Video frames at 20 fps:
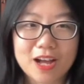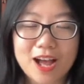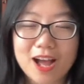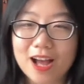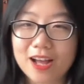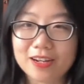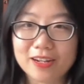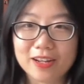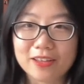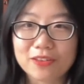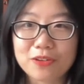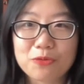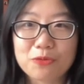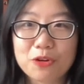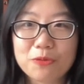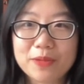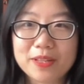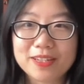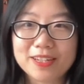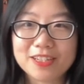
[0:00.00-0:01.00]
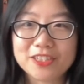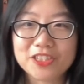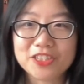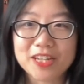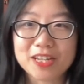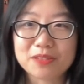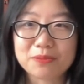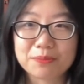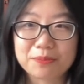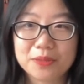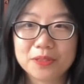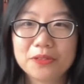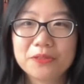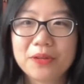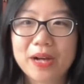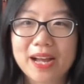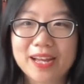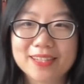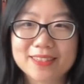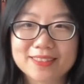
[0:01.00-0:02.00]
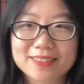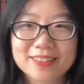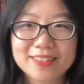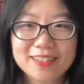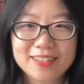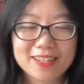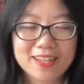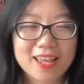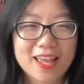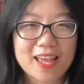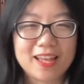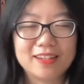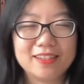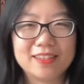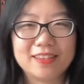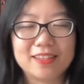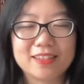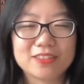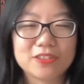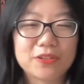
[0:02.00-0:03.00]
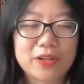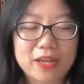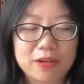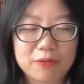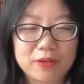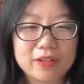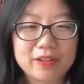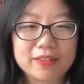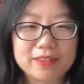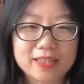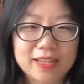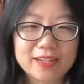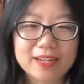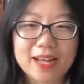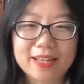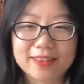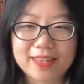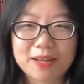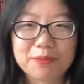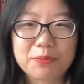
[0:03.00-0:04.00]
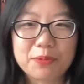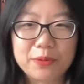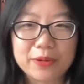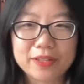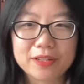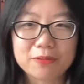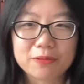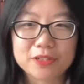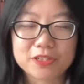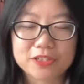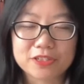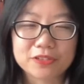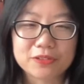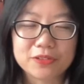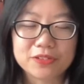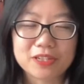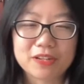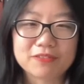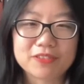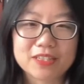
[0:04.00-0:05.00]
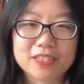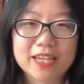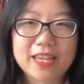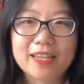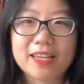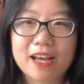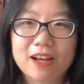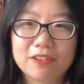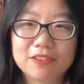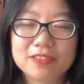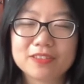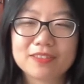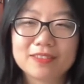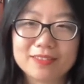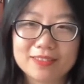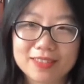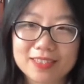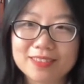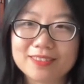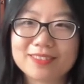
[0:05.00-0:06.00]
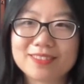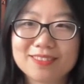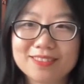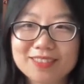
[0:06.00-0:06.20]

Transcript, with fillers: another woman and she has blue eyes? And he thinks, okay, well, then at that point, we're just going to have to take out these,